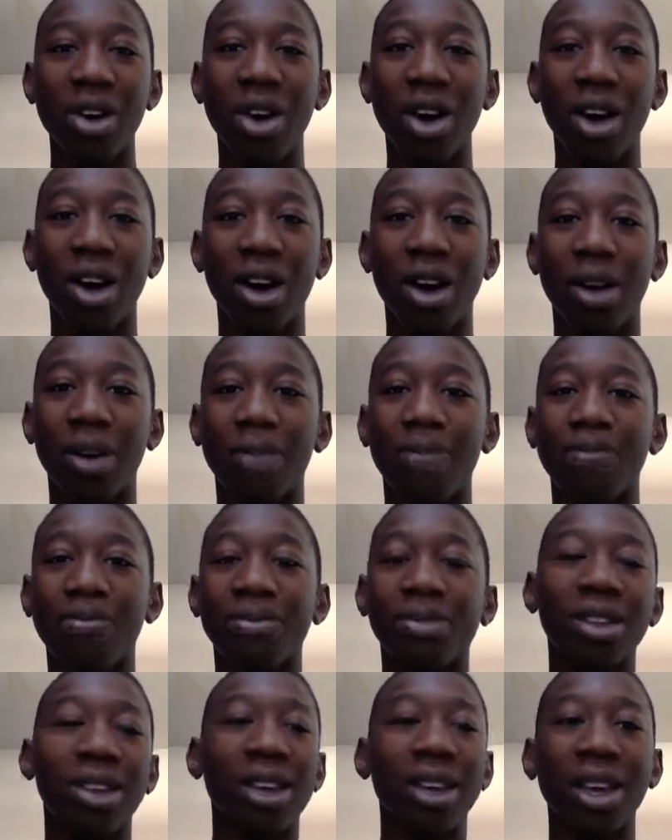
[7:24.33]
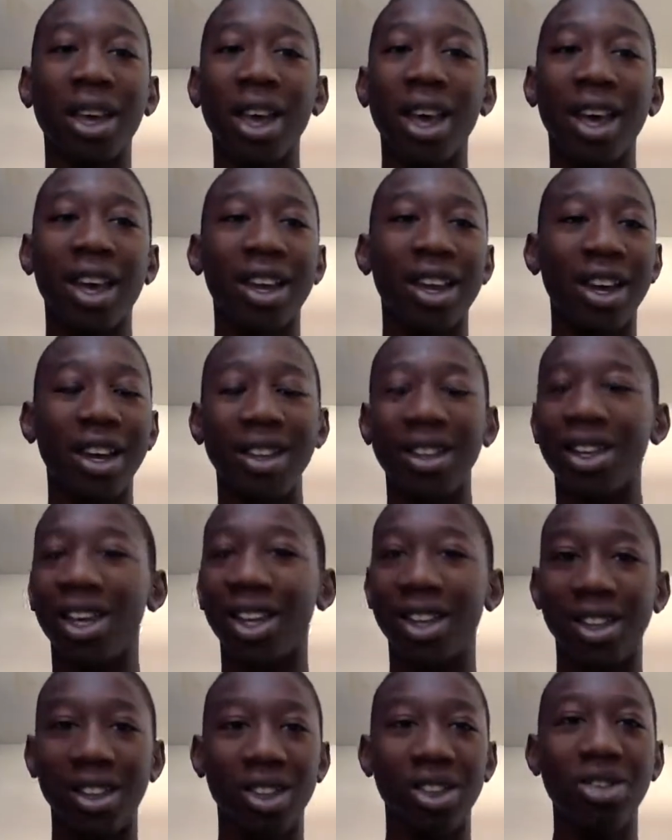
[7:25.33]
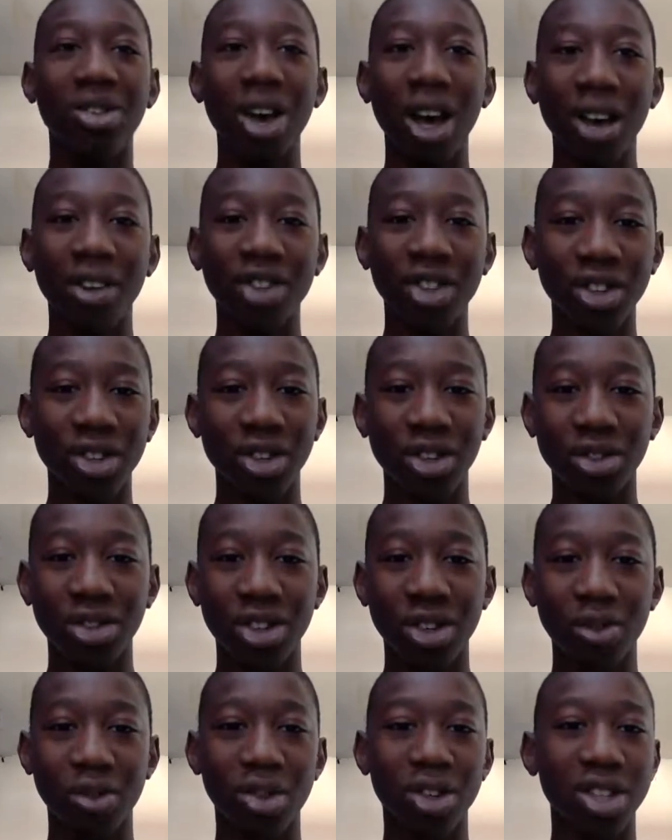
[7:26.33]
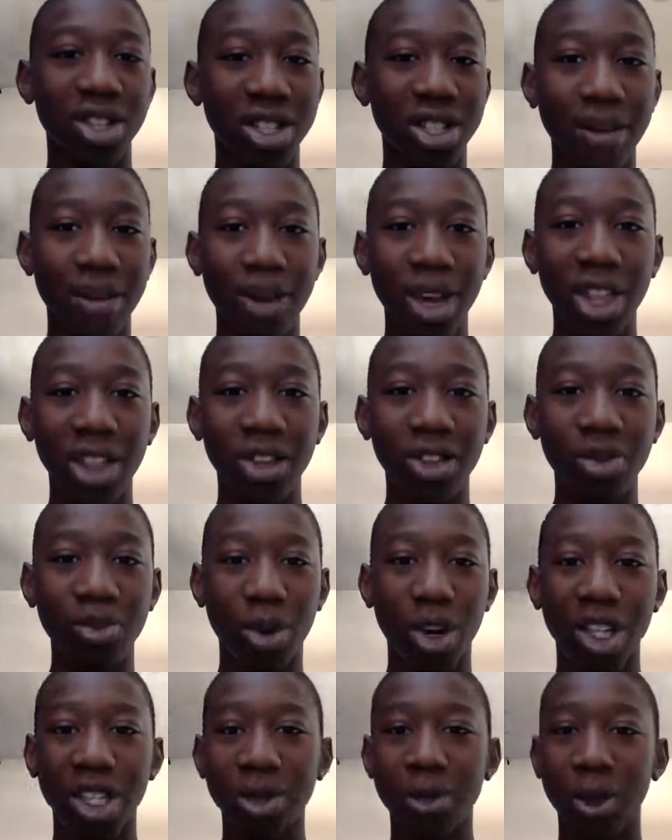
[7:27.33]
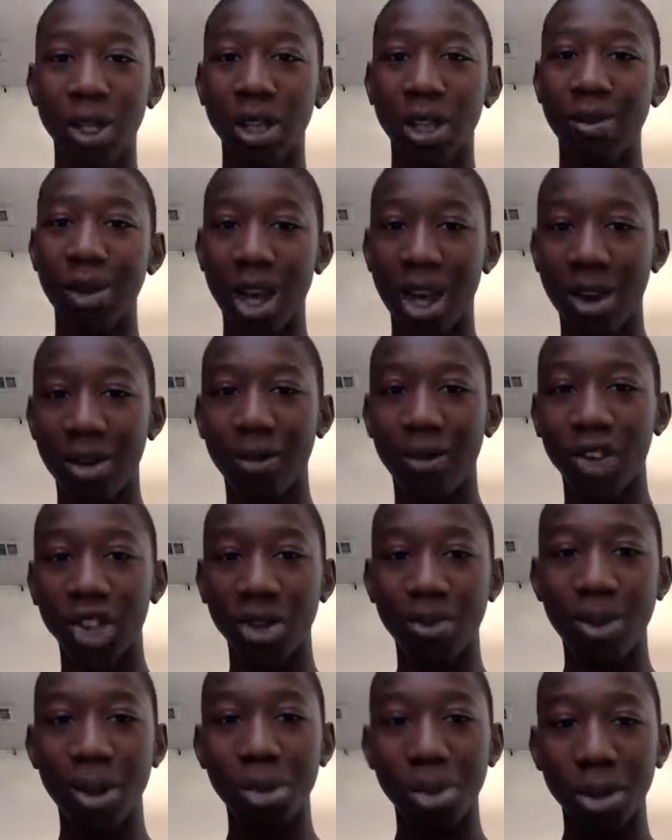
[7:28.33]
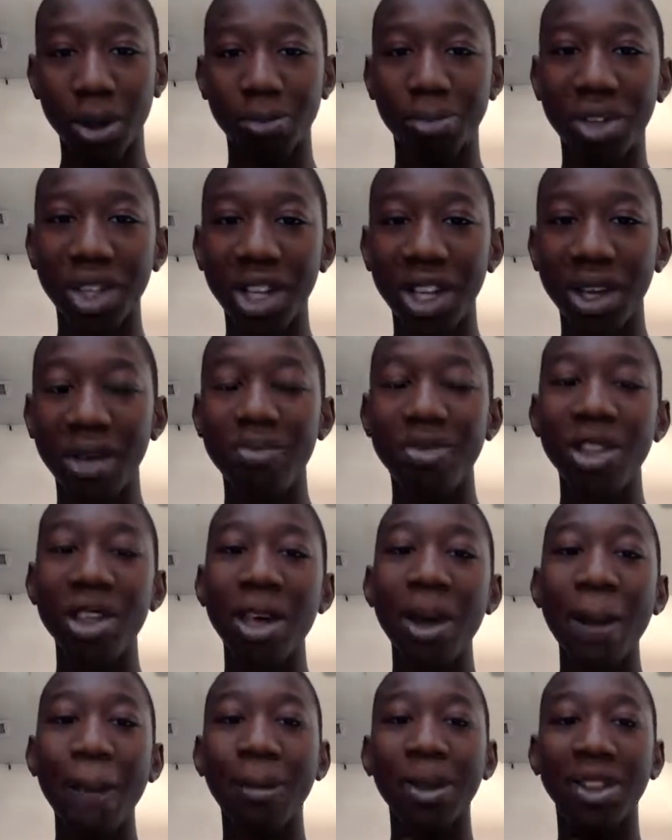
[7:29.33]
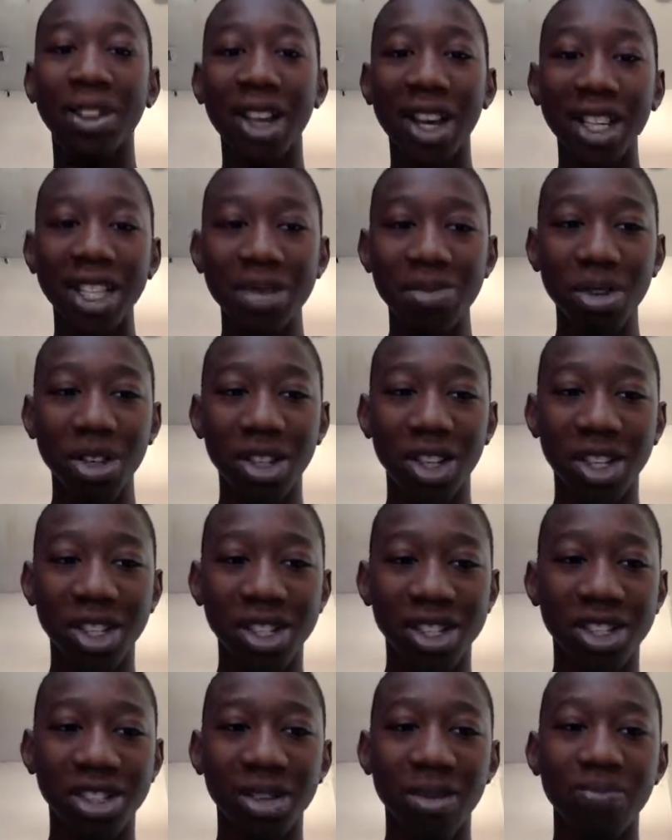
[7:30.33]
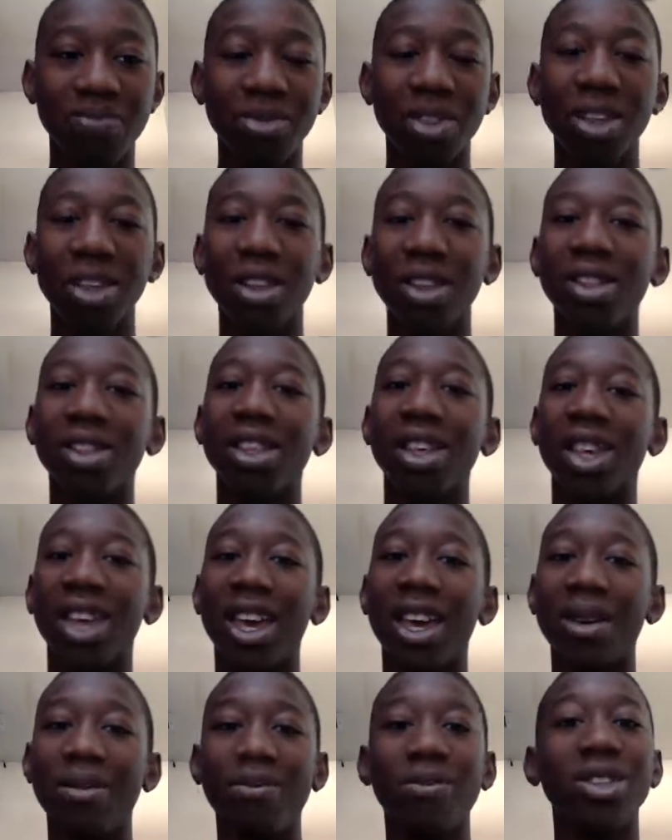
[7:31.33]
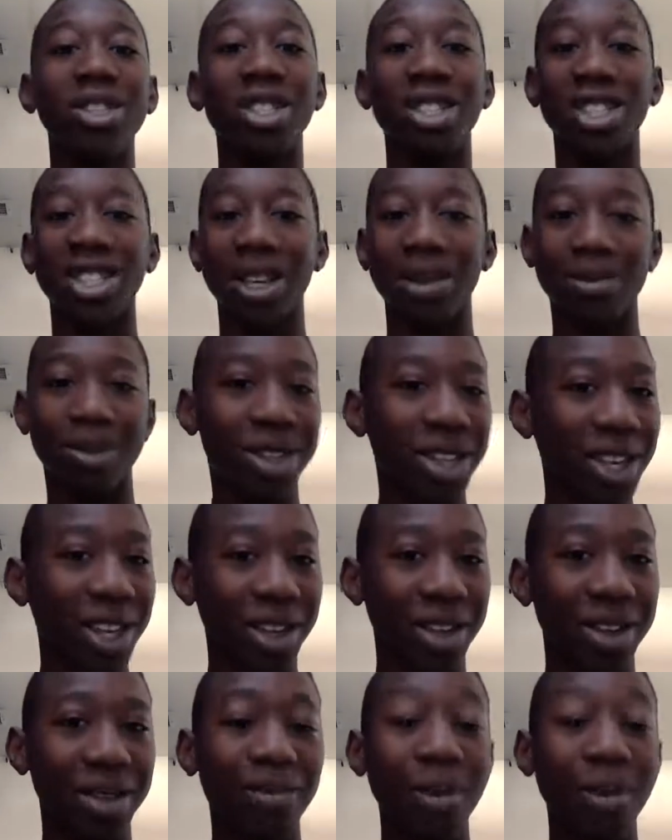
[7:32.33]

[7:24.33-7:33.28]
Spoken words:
Um, and like you have certain YouTubers that make those mods, put them out for people to play, but that's because the game is the same thing.